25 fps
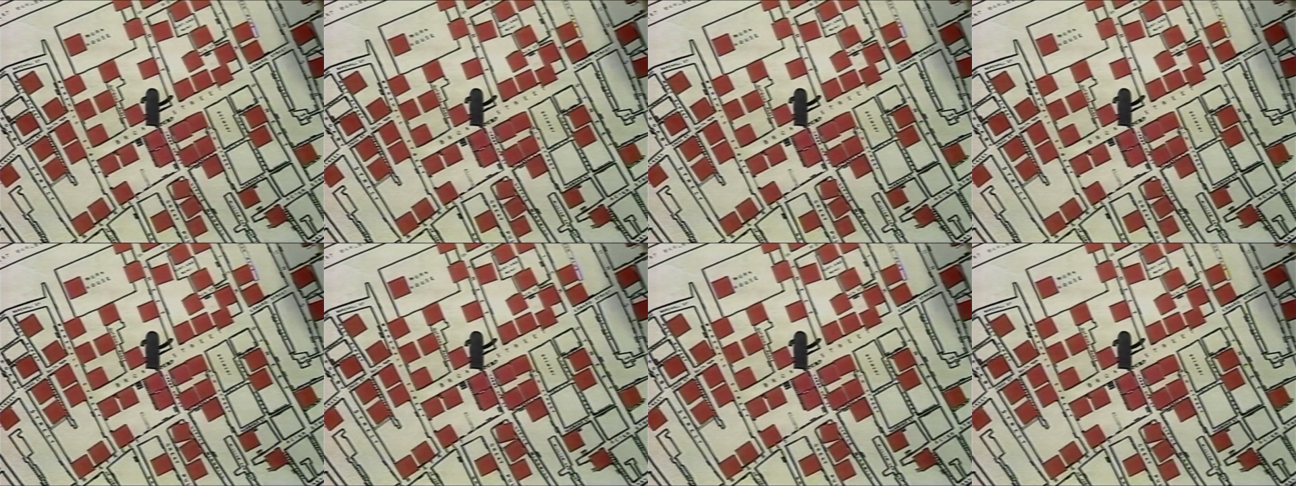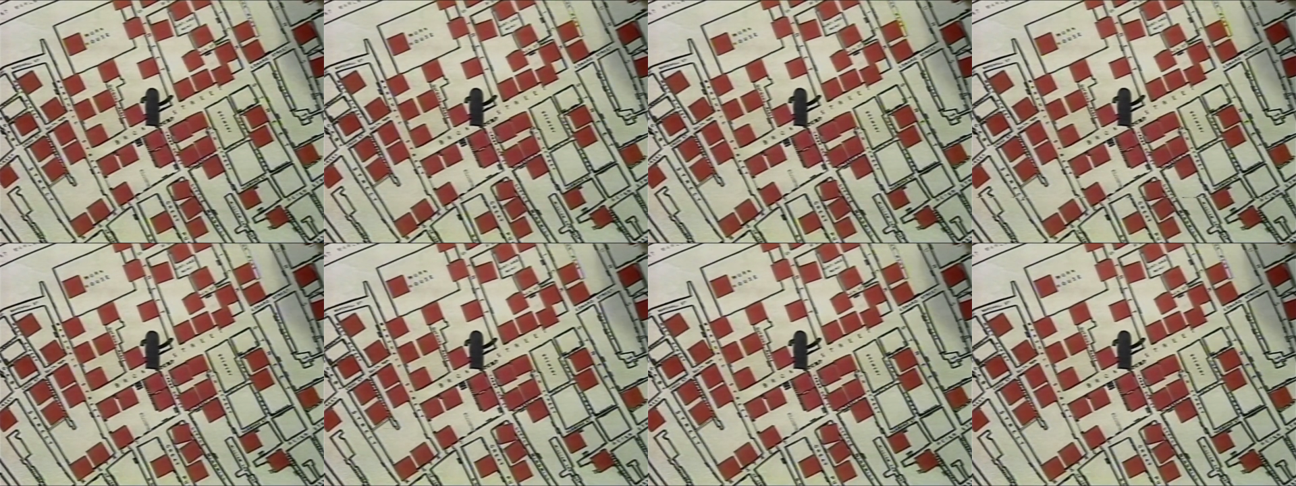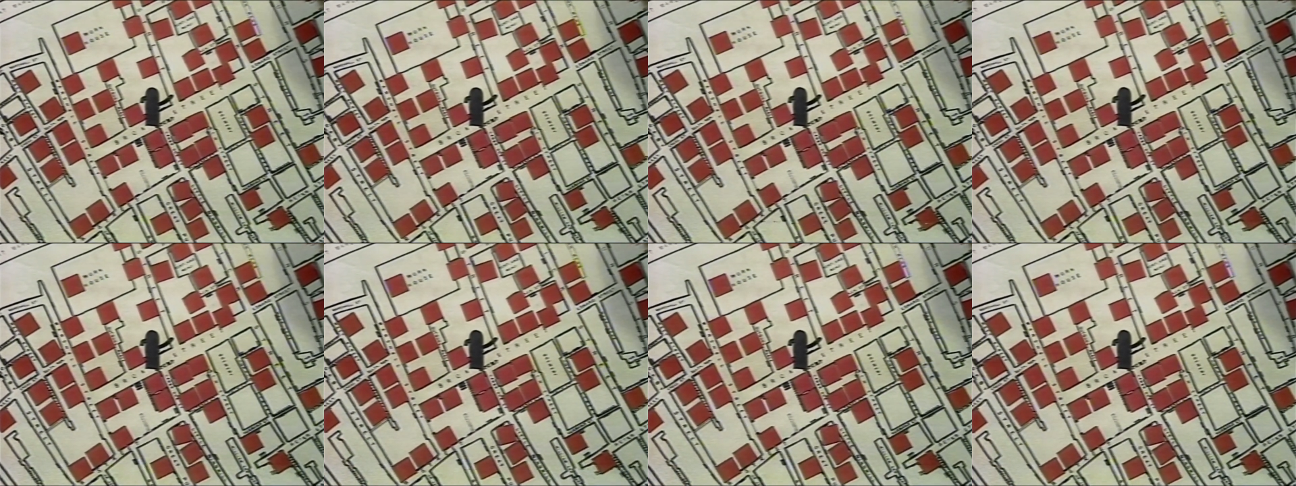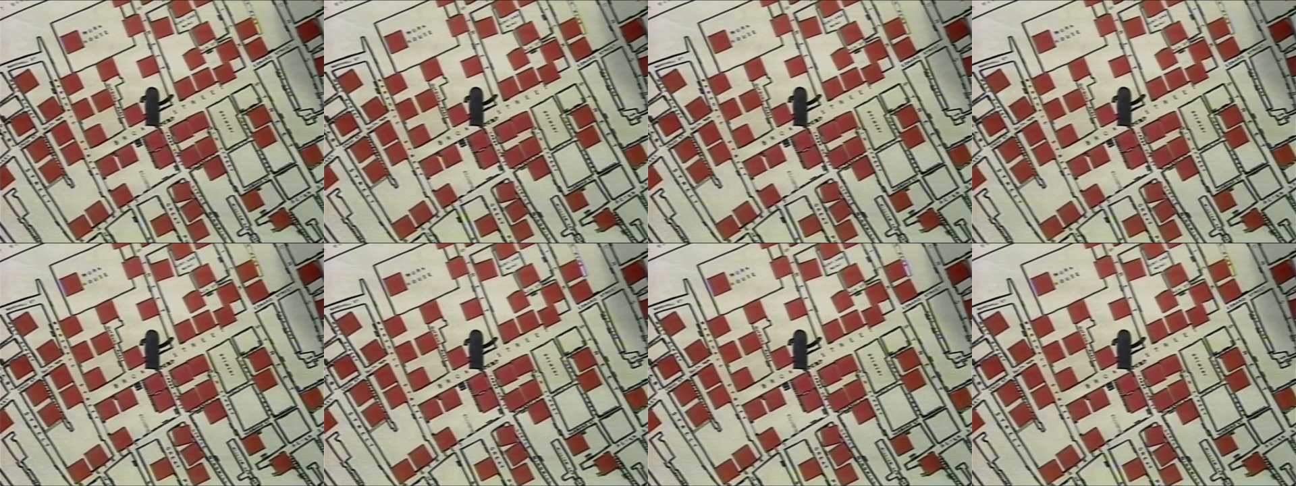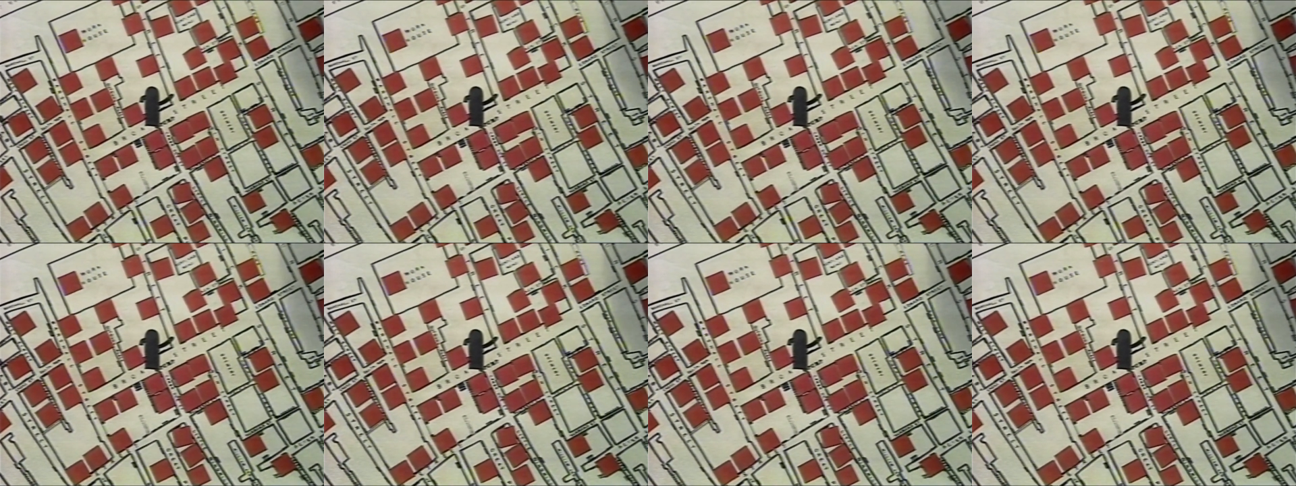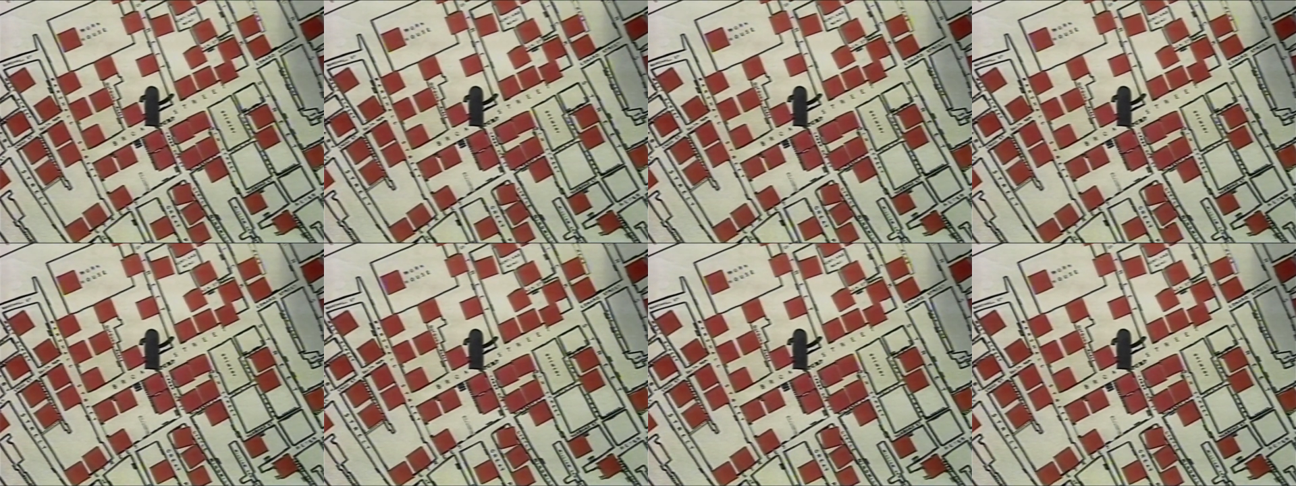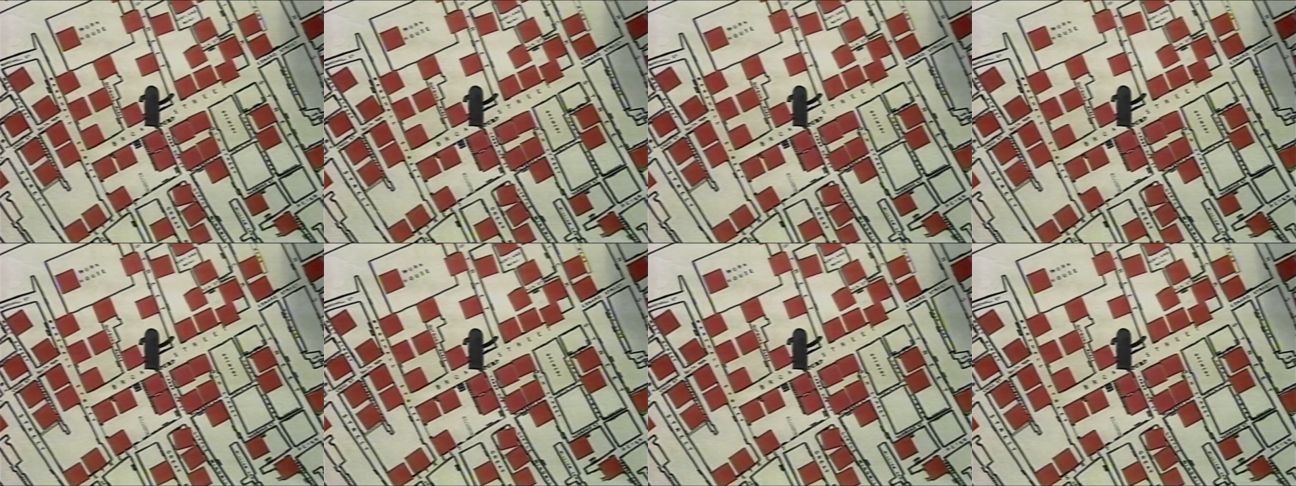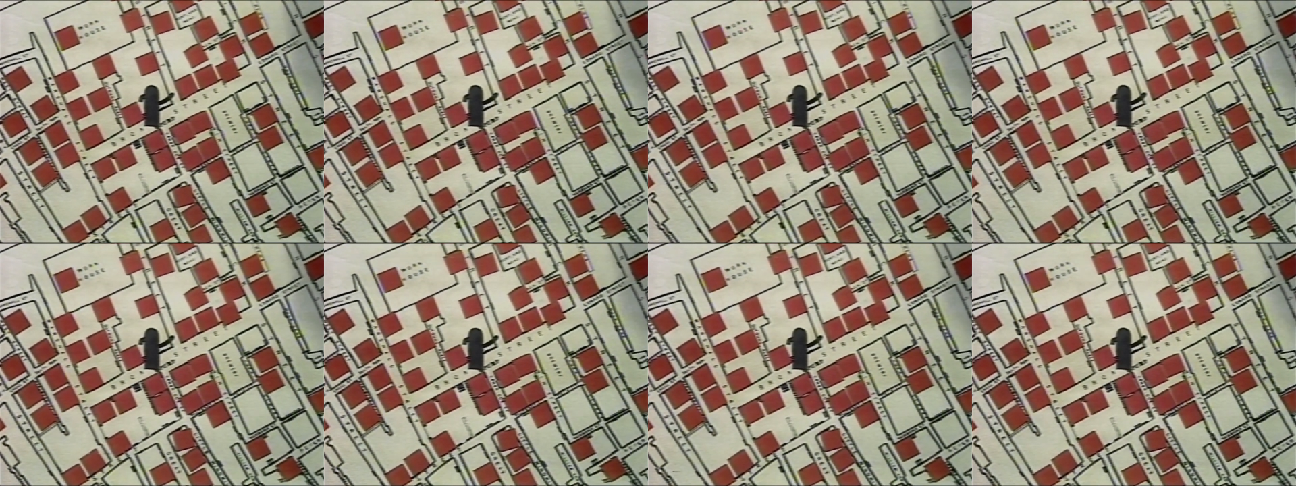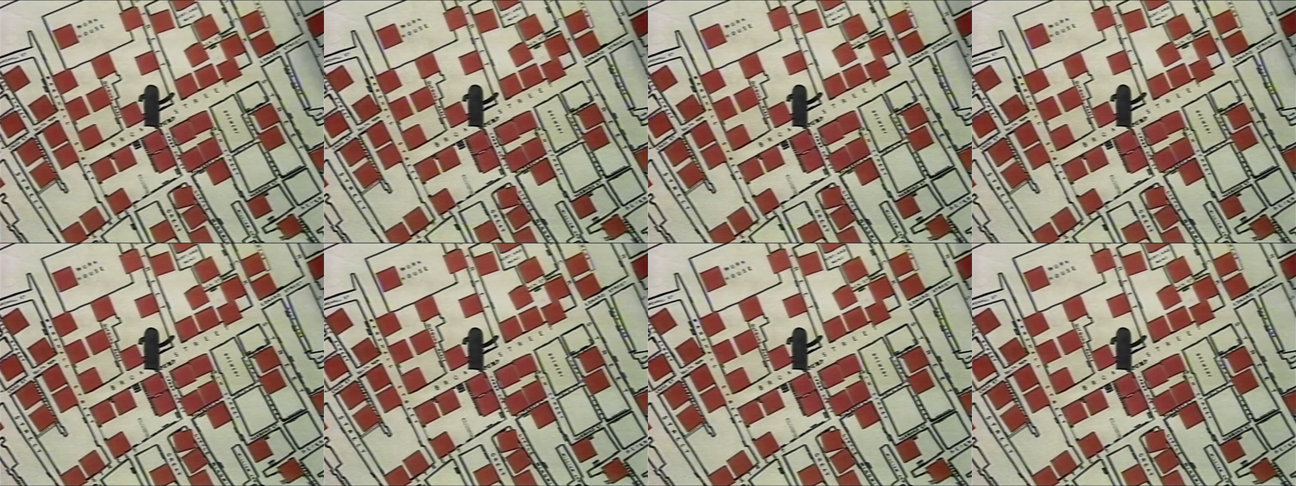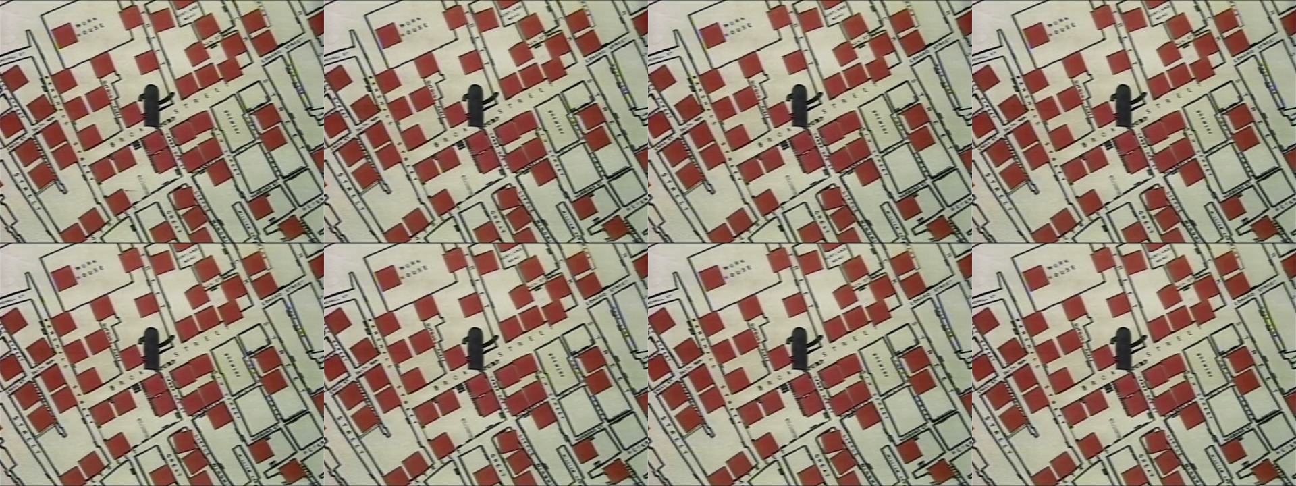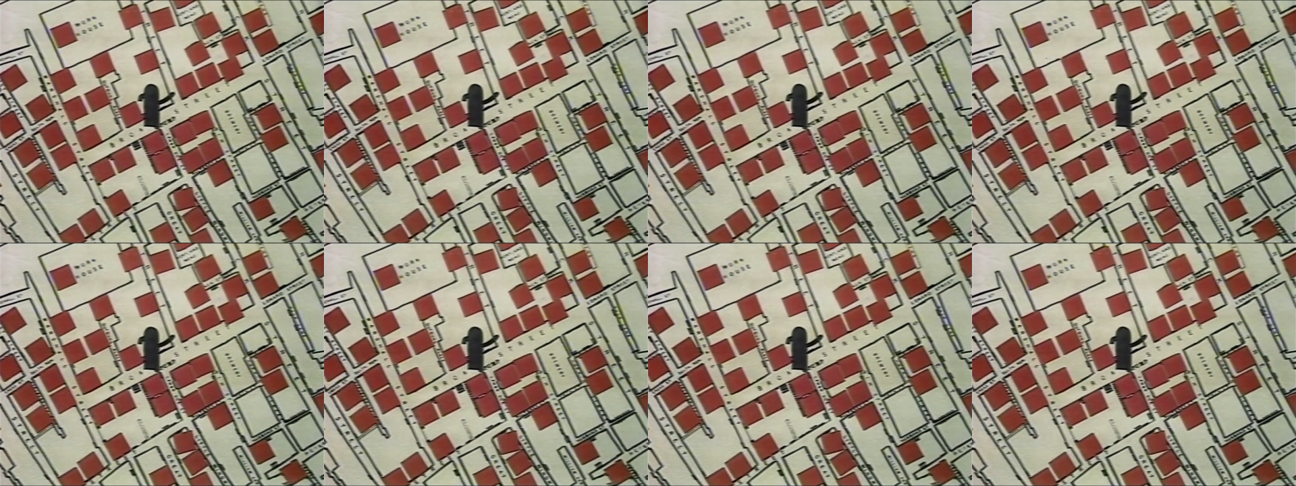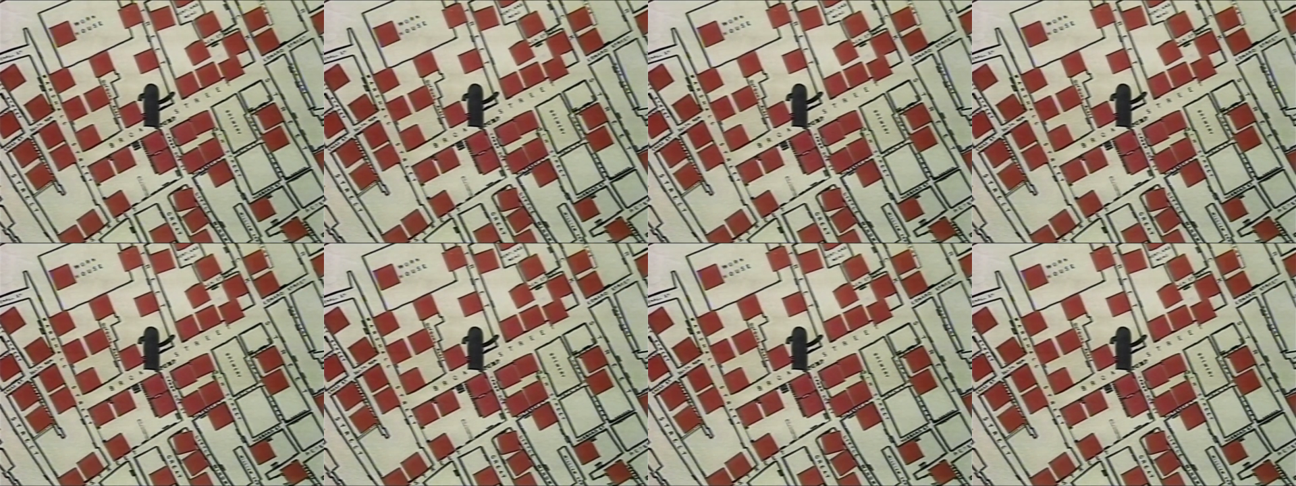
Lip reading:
(no speaker visible)